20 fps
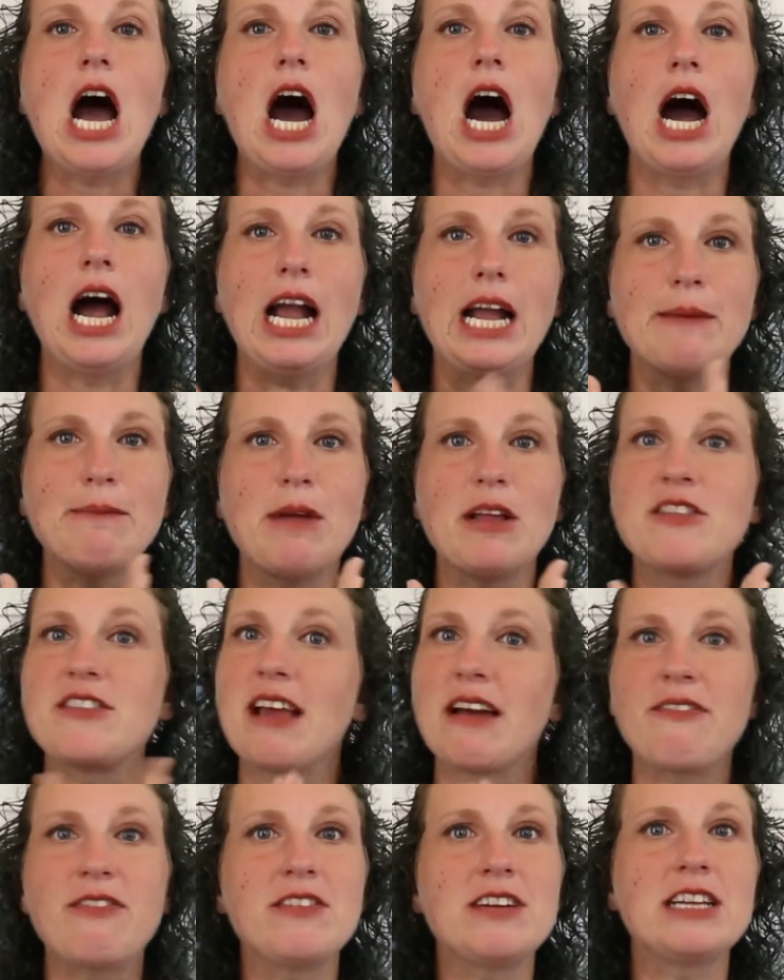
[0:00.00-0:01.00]
I'm
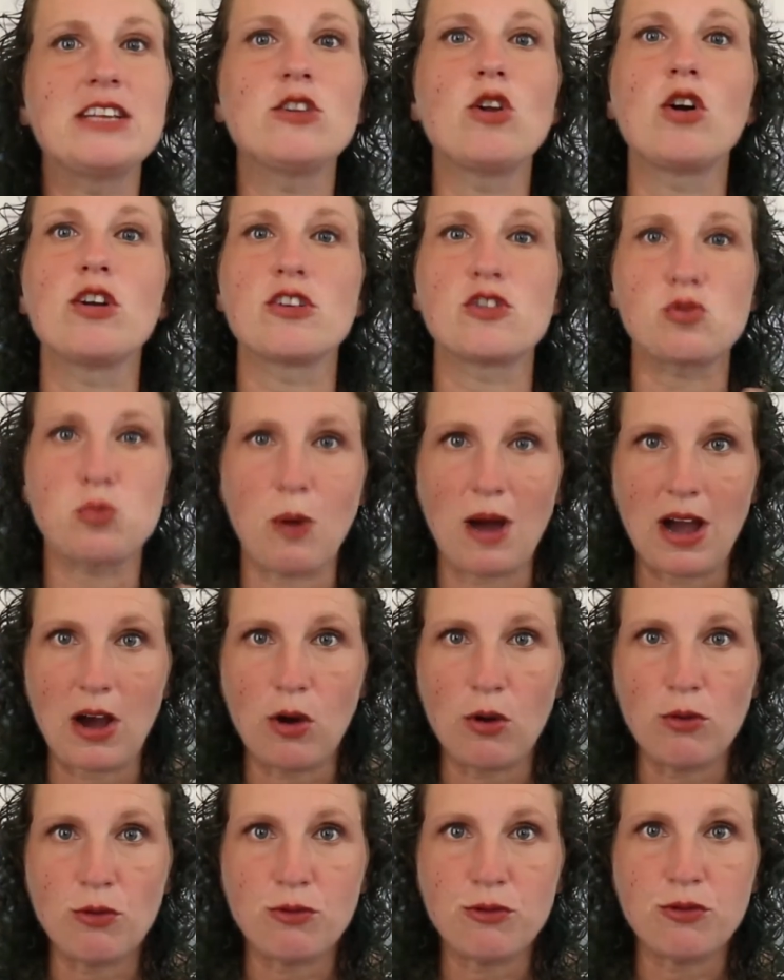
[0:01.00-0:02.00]
definitely not a
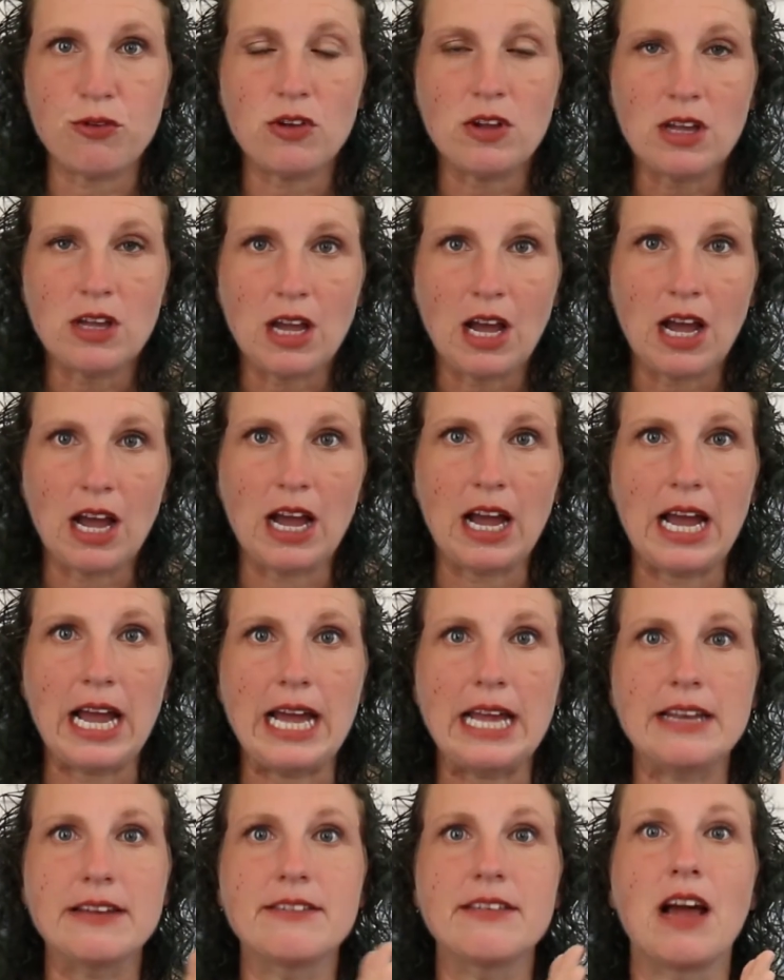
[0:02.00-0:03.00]
12
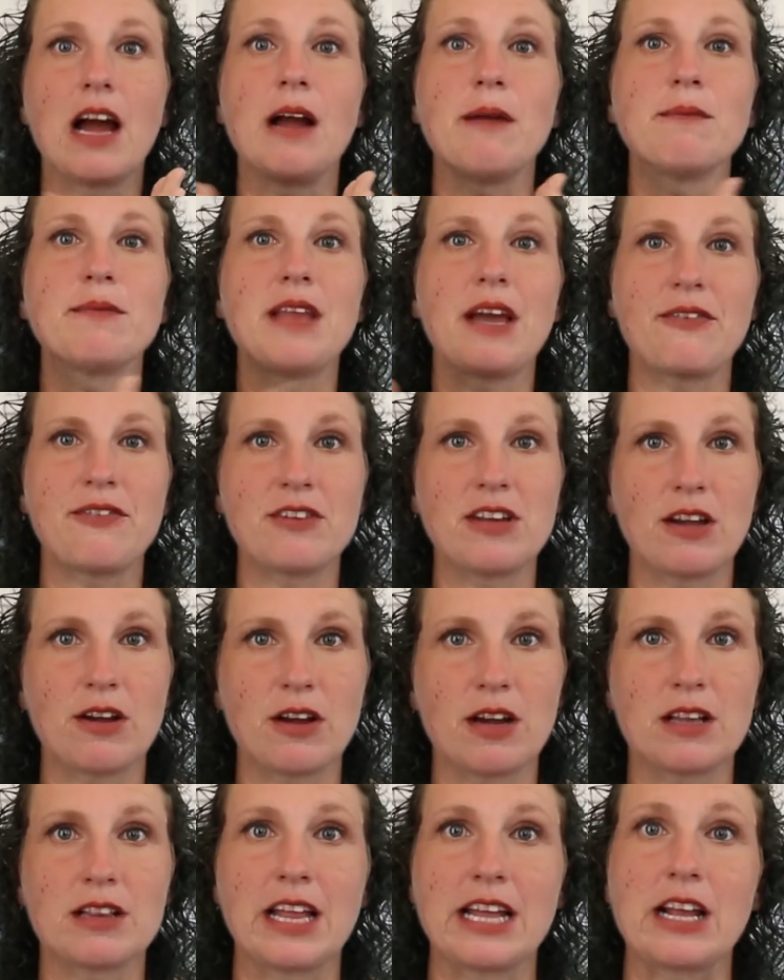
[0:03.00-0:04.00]
and I'm definitely
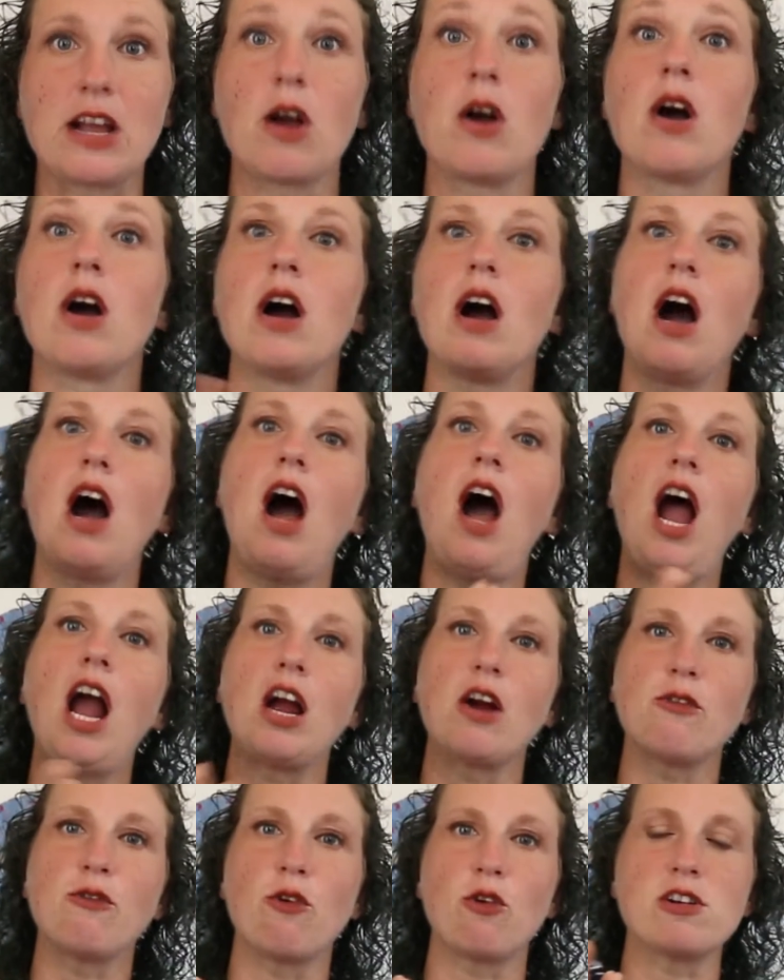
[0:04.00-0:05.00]
a
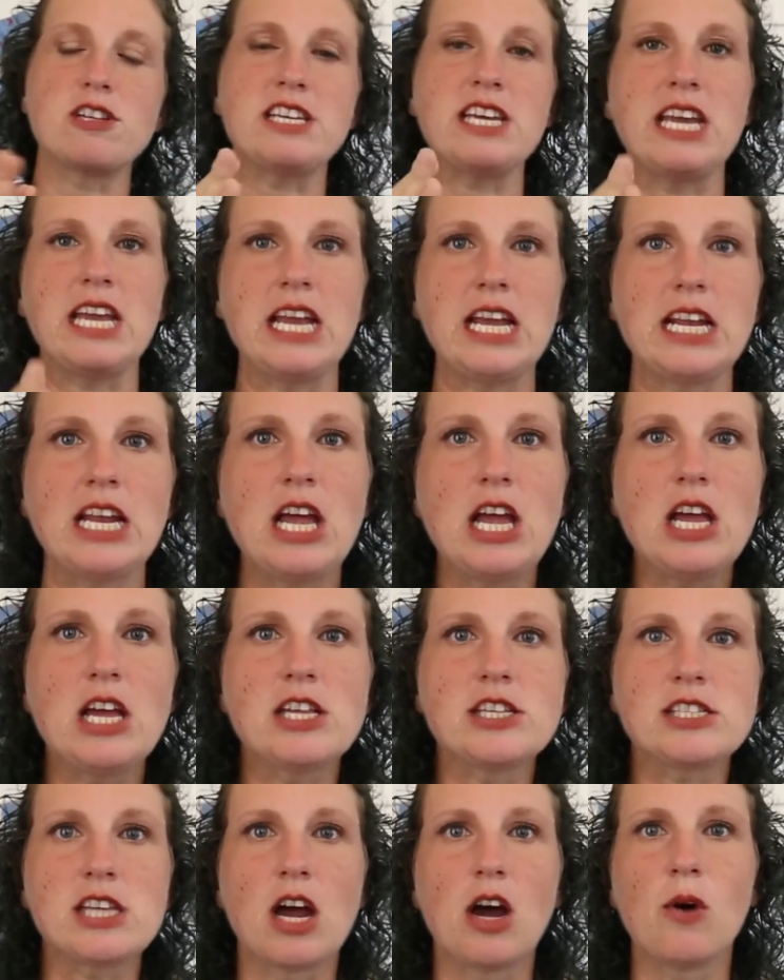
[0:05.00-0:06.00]
higher 14.
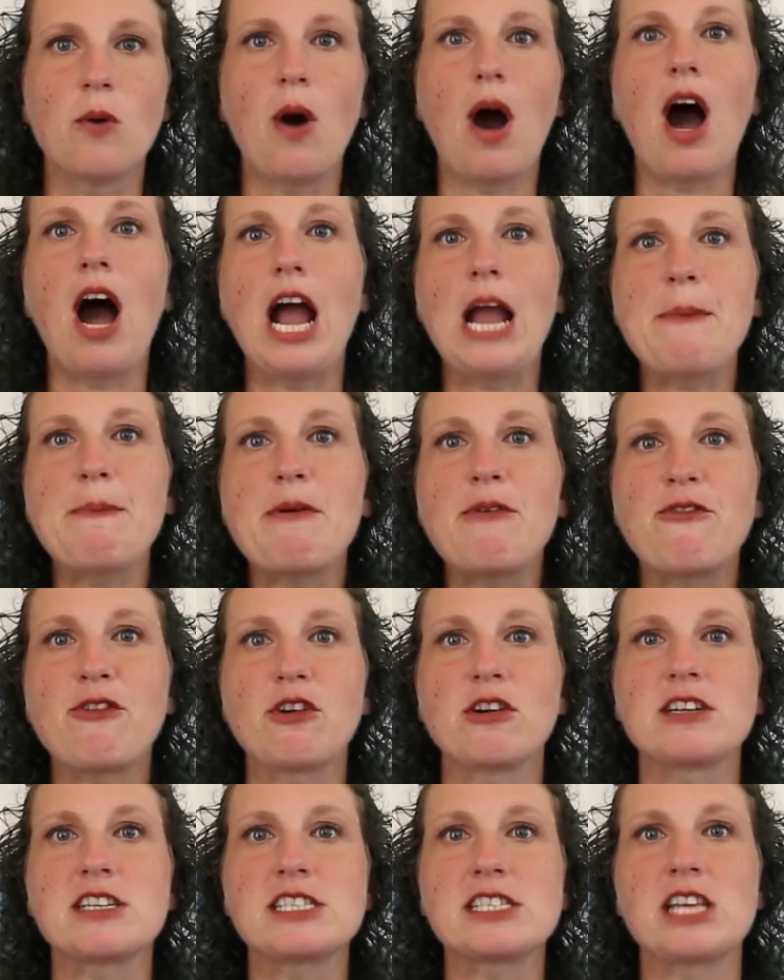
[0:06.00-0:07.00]
So I
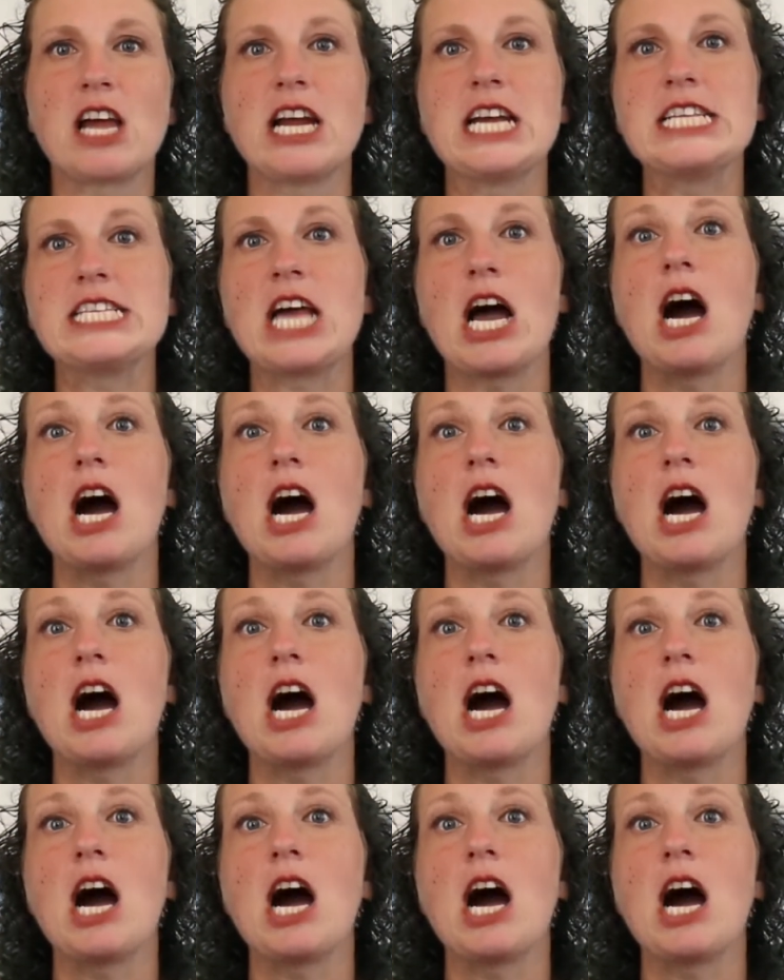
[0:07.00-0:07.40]
prefer to size